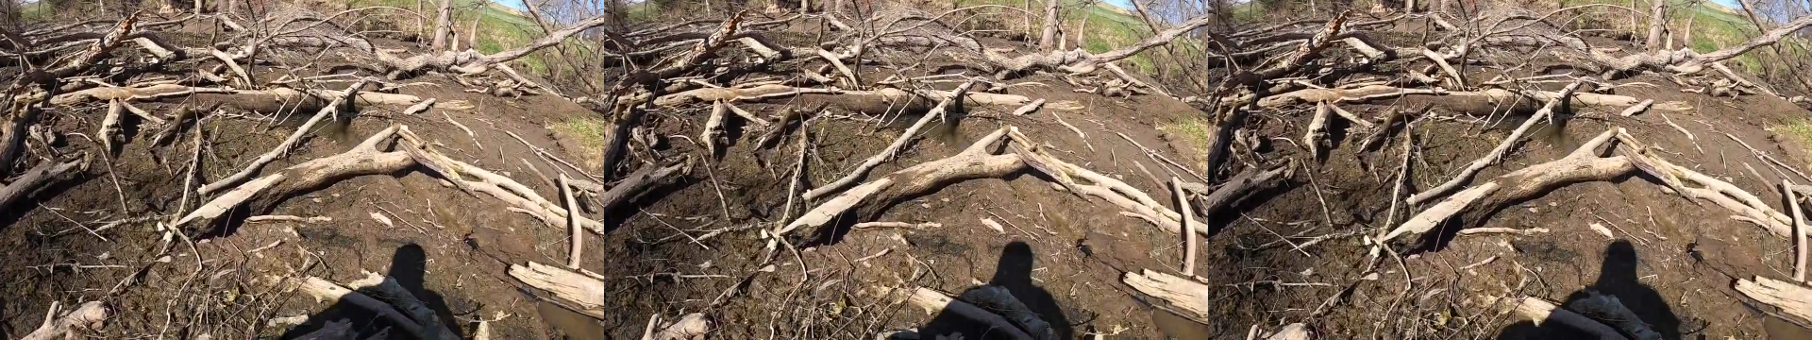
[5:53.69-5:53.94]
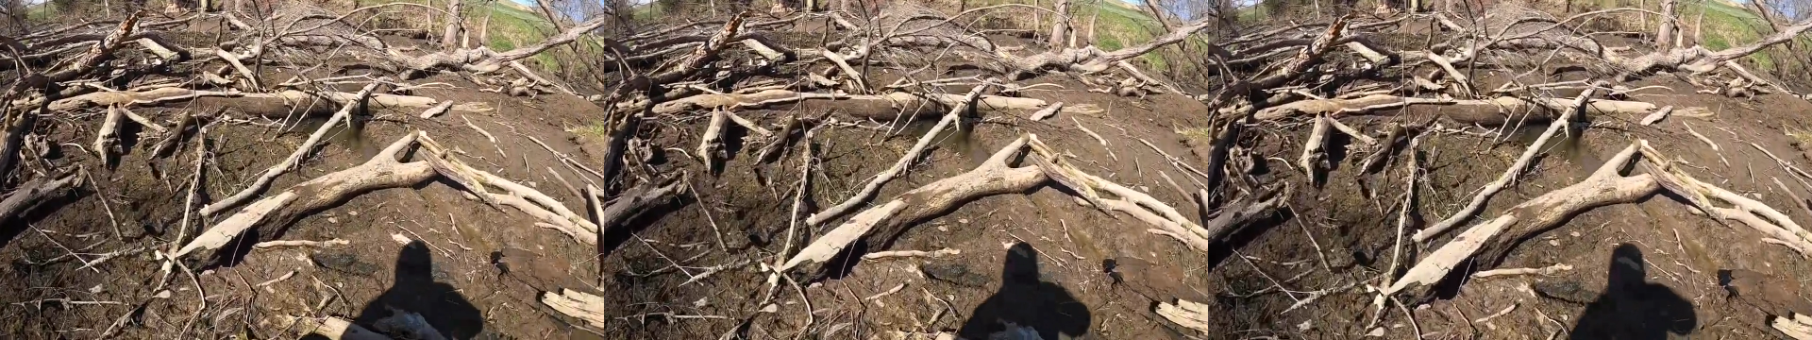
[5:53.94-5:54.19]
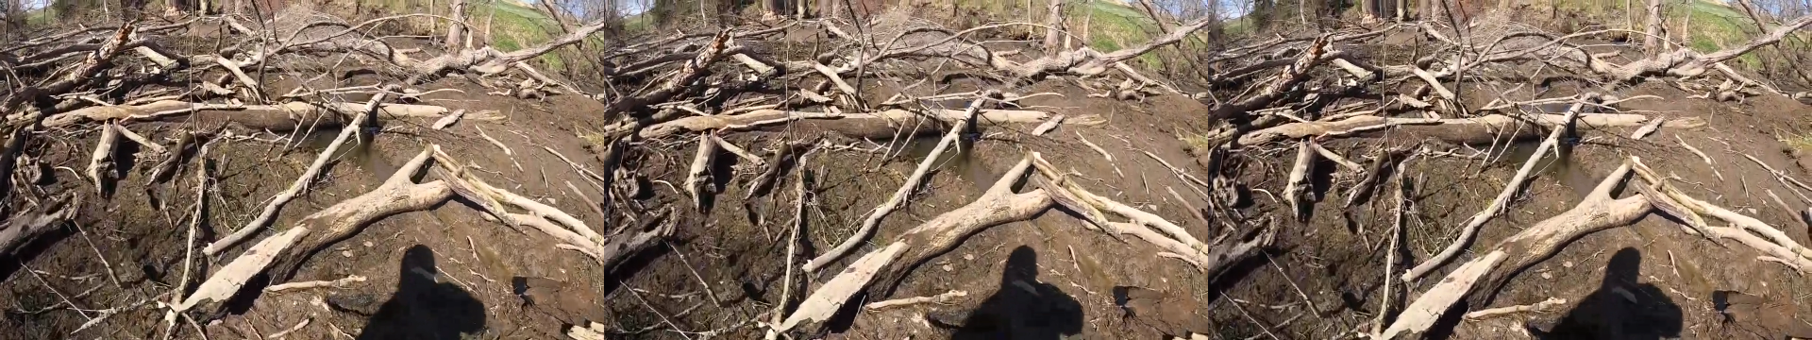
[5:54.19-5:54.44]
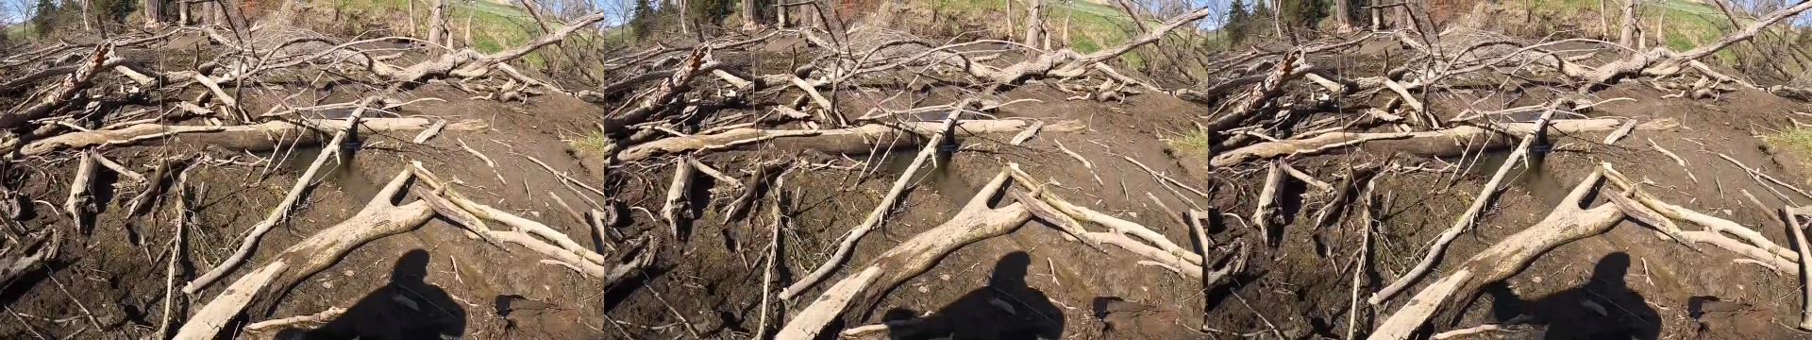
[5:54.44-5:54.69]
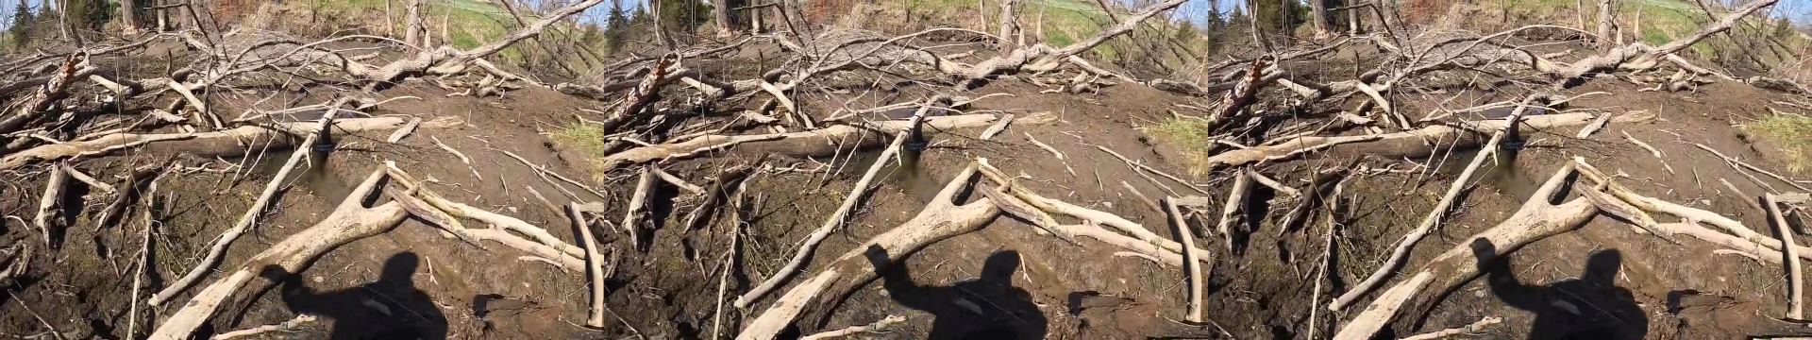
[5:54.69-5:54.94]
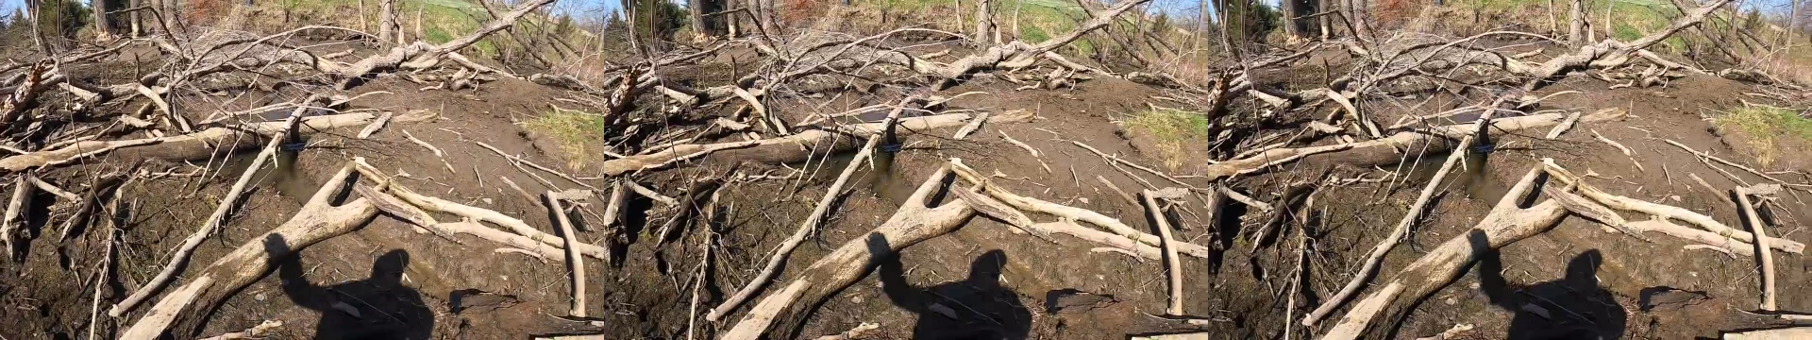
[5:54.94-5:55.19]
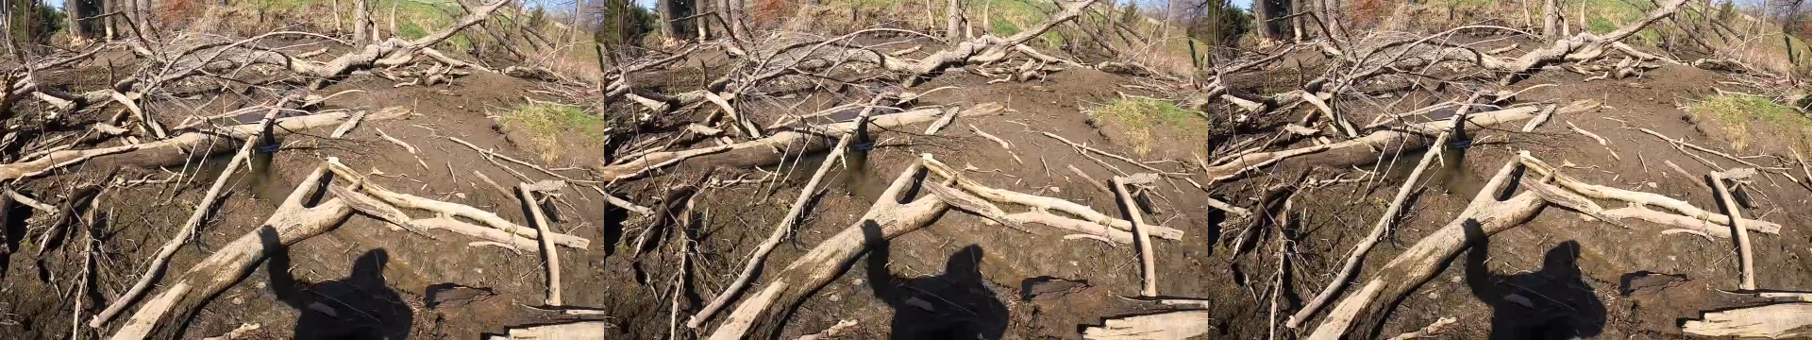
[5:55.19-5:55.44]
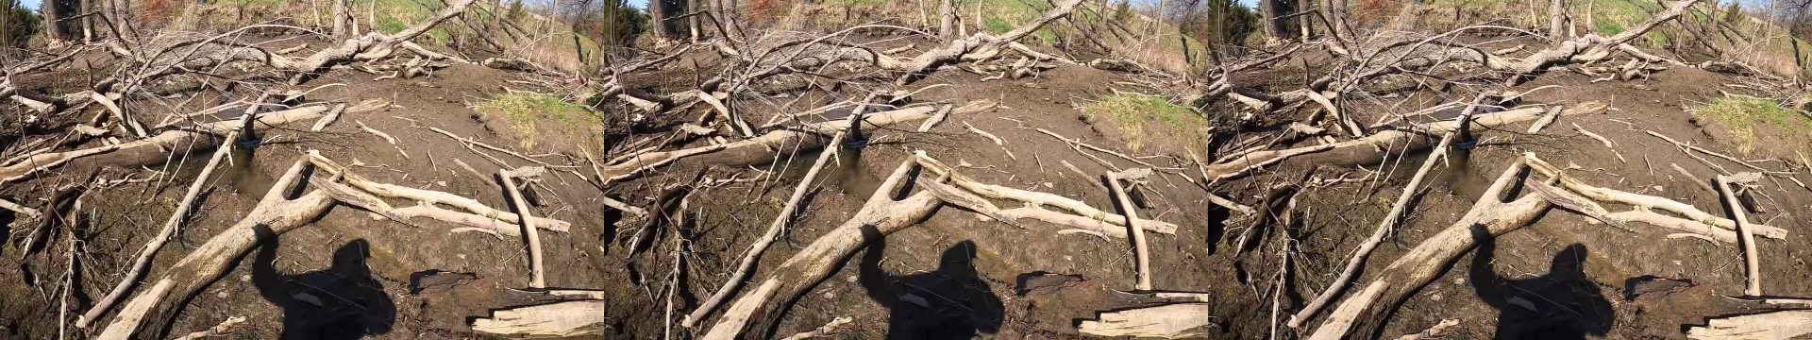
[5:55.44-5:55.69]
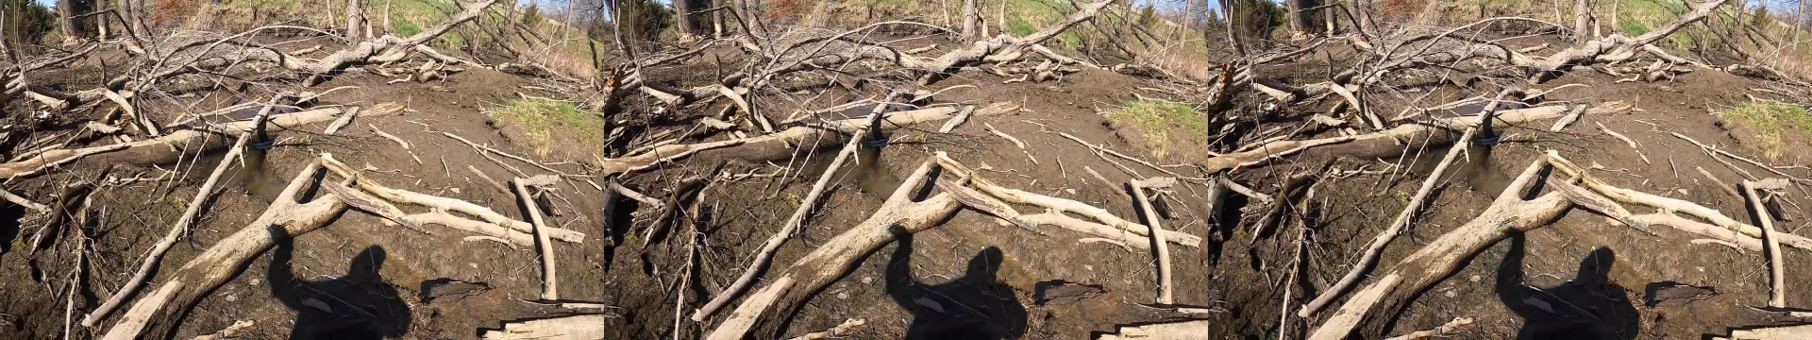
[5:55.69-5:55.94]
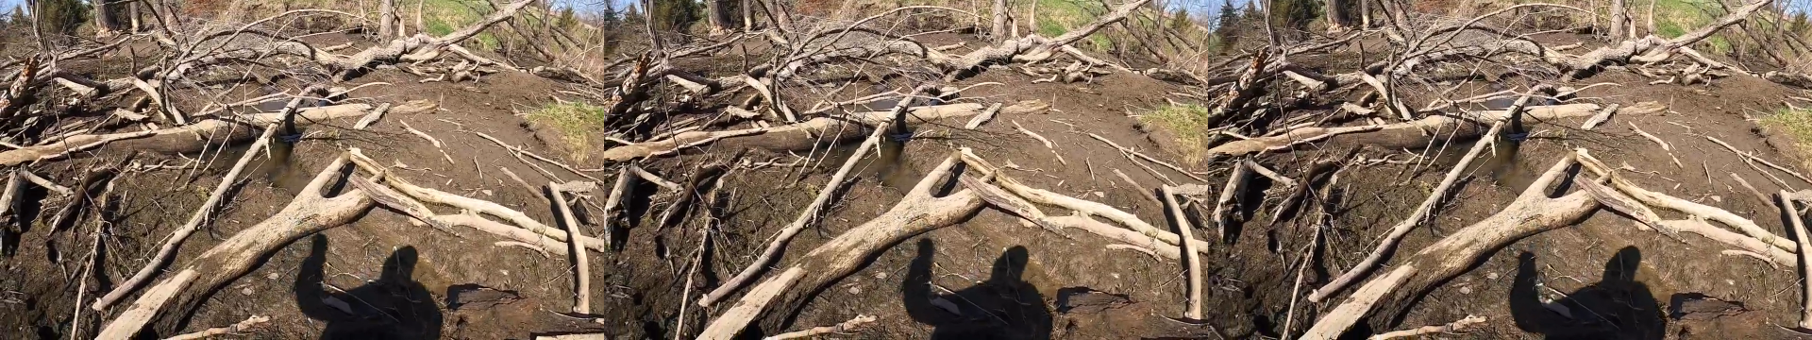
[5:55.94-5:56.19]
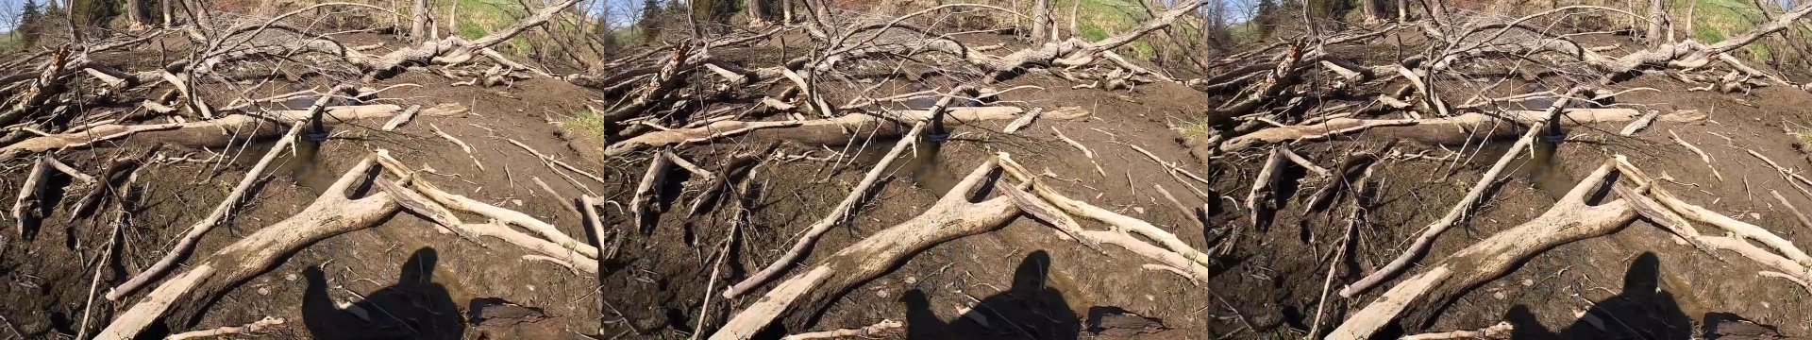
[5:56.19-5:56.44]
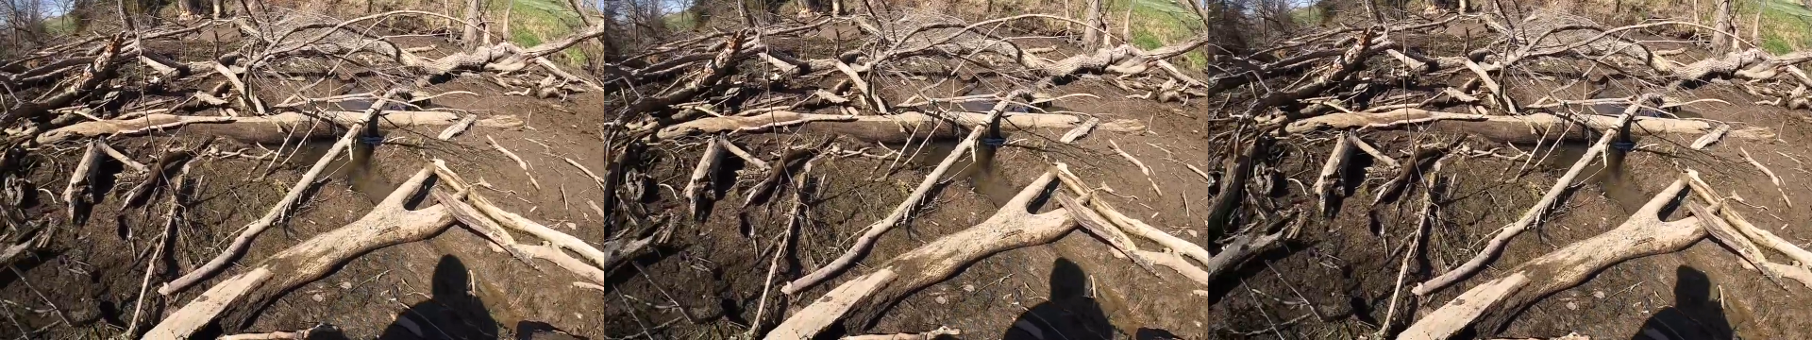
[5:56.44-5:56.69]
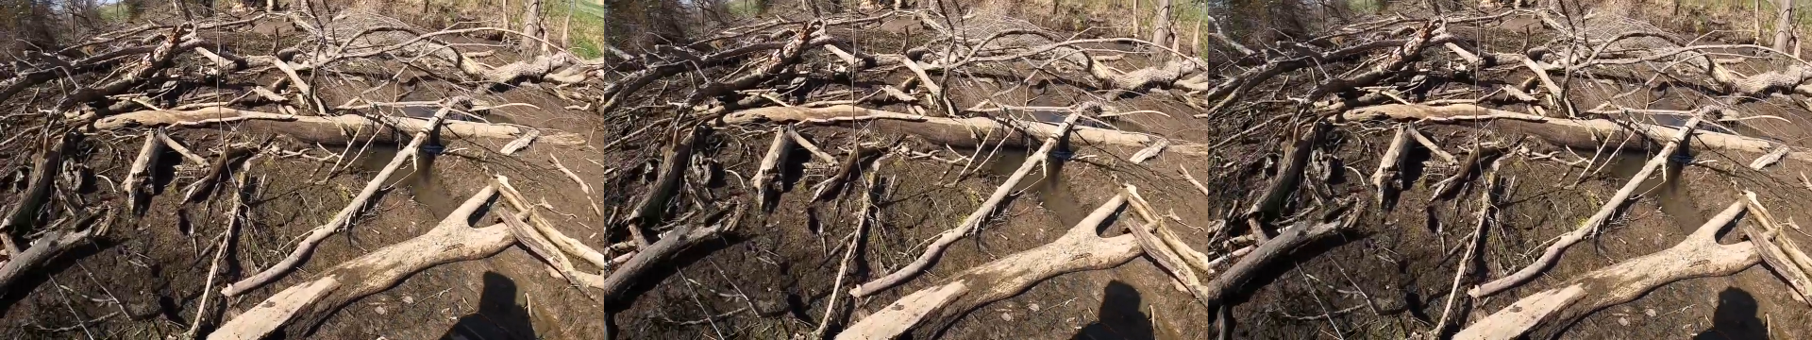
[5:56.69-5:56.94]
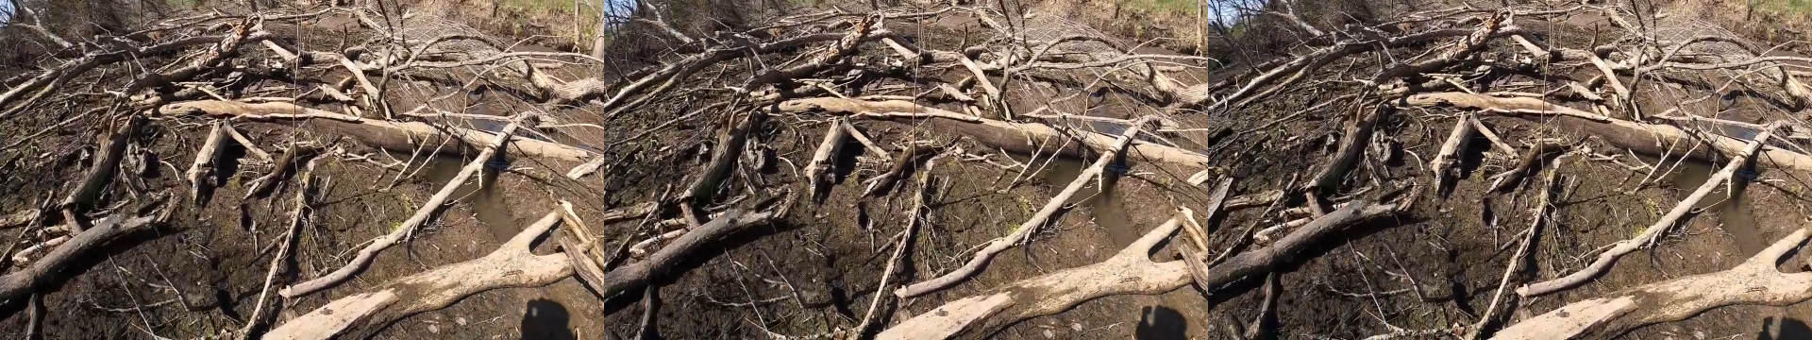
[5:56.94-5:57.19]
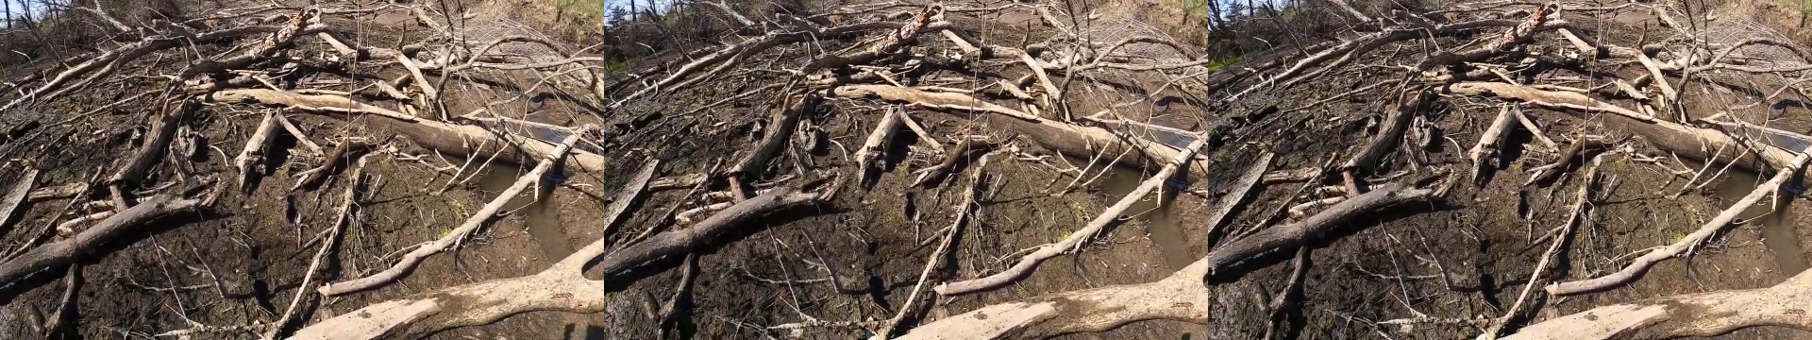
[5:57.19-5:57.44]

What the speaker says: Nobody's mouth can be seen.